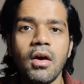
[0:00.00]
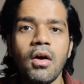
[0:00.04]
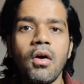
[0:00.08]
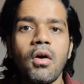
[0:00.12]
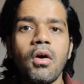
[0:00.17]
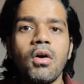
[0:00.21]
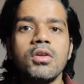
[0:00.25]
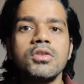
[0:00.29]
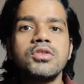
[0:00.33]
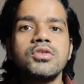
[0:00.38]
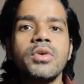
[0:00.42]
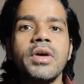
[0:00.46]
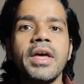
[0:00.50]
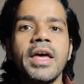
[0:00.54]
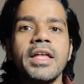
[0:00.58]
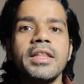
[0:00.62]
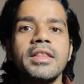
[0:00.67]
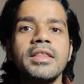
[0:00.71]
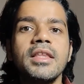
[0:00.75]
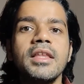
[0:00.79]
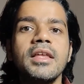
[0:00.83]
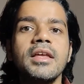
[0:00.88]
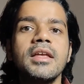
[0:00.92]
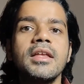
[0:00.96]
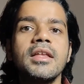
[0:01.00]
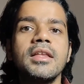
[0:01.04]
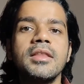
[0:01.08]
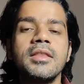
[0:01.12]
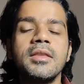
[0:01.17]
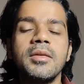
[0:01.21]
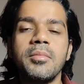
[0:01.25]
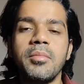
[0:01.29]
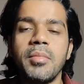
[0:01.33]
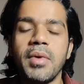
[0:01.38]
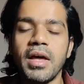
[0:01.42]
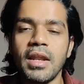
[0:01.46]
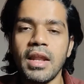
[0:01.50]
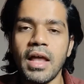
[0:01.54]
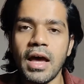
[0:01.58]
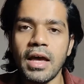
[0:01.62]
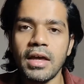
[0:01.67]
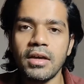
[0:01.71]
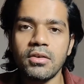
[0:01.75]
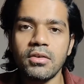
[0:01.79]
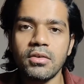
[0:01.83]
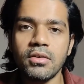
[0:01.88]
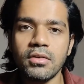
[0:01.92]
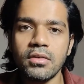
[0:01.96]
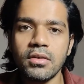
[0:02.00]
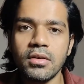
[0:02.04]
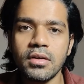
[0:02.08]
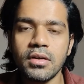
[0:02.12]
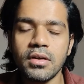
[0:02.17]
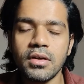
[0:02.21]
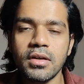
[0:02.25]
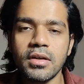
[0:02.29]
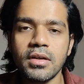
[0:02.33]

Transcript: Also hit the bell icon.